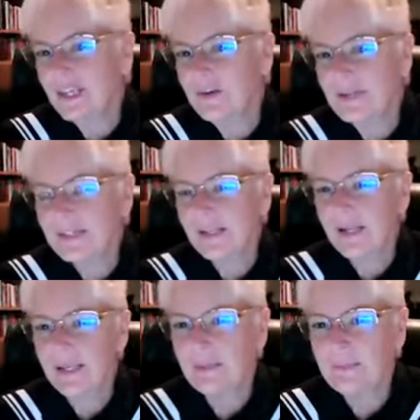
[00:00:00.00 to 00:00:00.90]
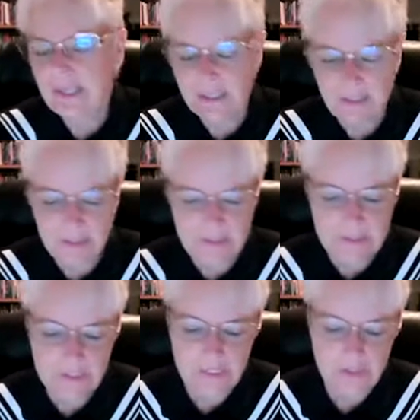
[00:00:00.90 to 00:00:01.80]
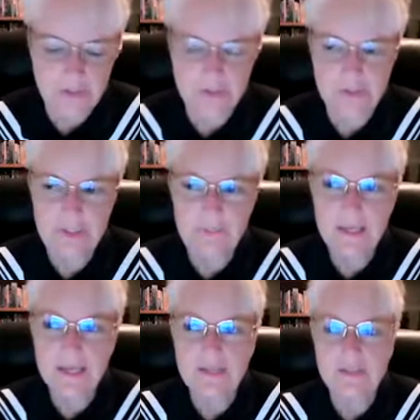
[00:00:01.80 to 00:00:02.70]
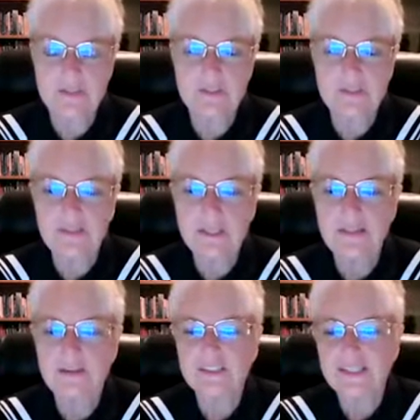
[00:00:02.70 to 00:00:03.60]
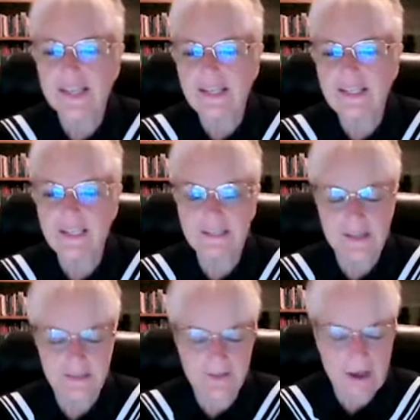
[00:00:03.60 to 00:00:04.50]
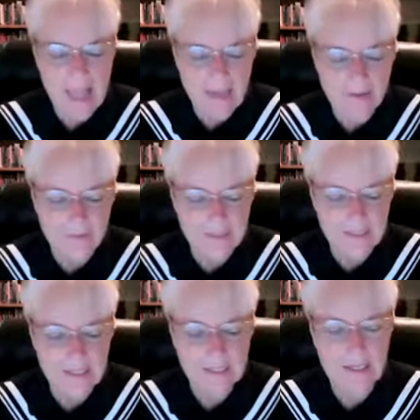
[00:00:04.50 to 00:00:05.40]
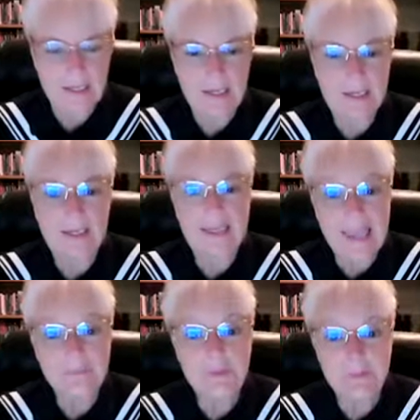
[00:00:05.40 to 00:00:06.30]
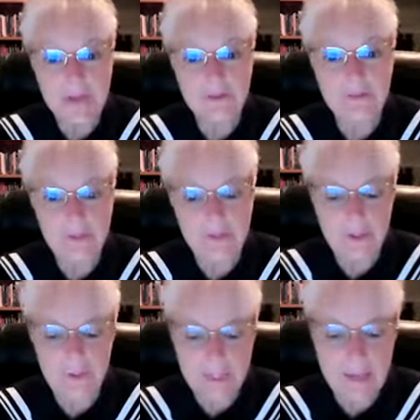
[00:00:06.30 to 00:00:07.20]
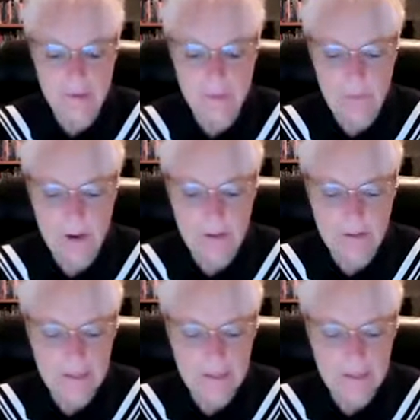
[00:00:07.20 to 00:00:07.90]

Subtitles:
increasingly being used in surgery because certainly their steadiness and their accuracy can be better than their human counterpart.